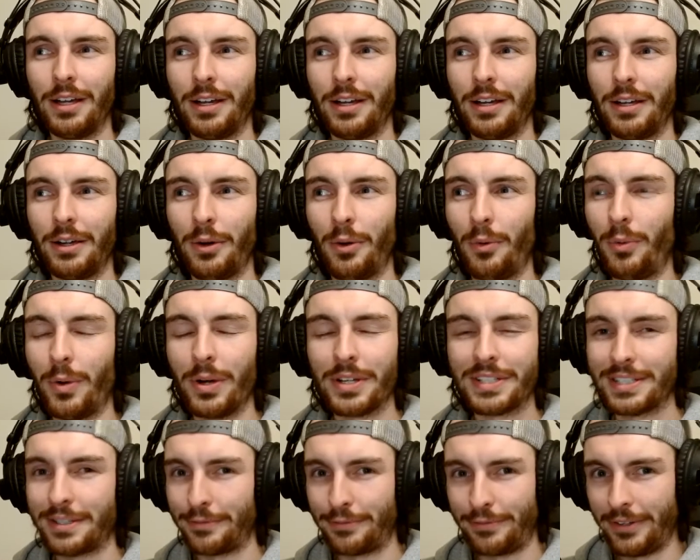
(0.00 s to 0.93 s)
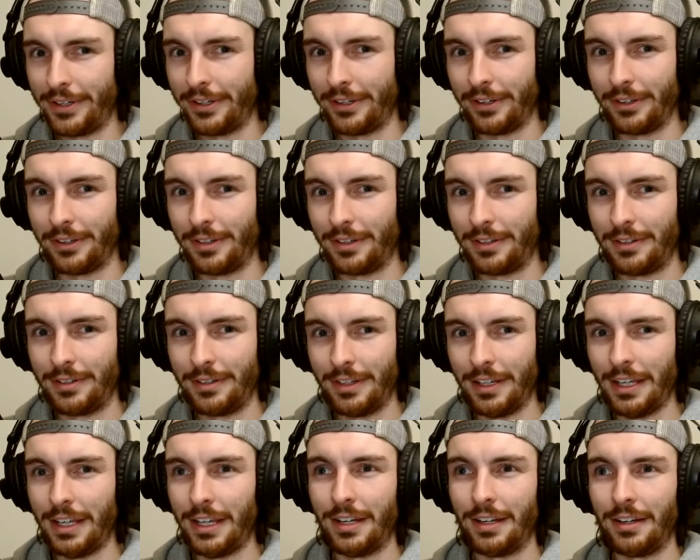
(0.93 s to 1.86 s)
wasn't filled
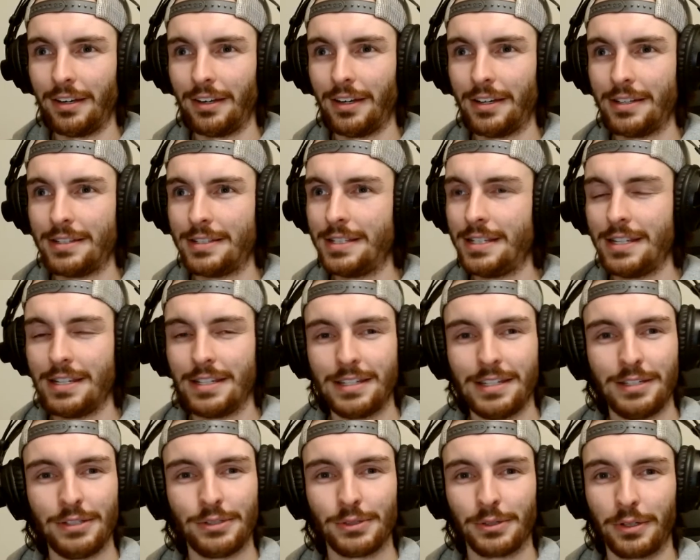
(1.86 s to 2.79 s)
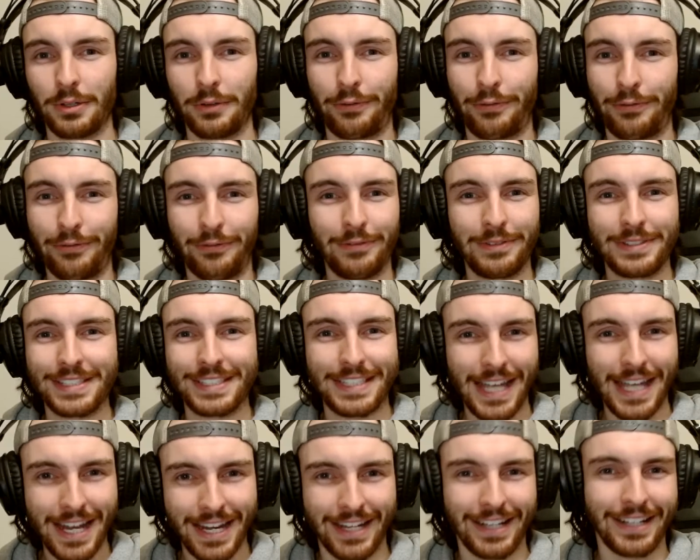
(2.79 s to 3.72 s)
in a D&D sort of
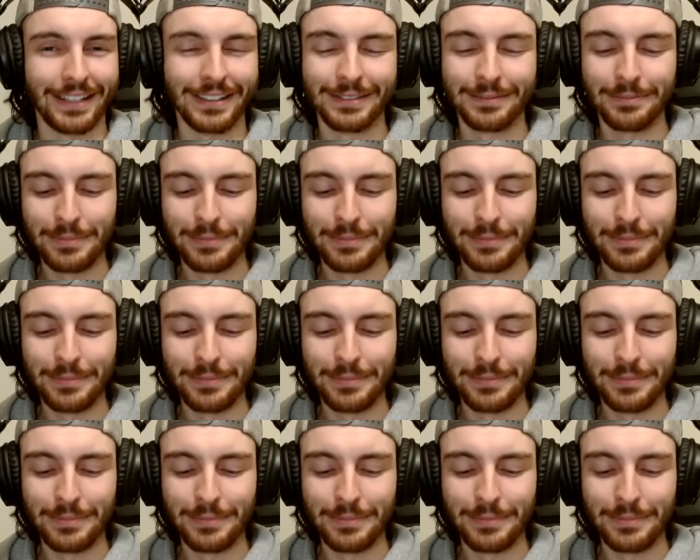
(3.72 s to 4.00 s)
setting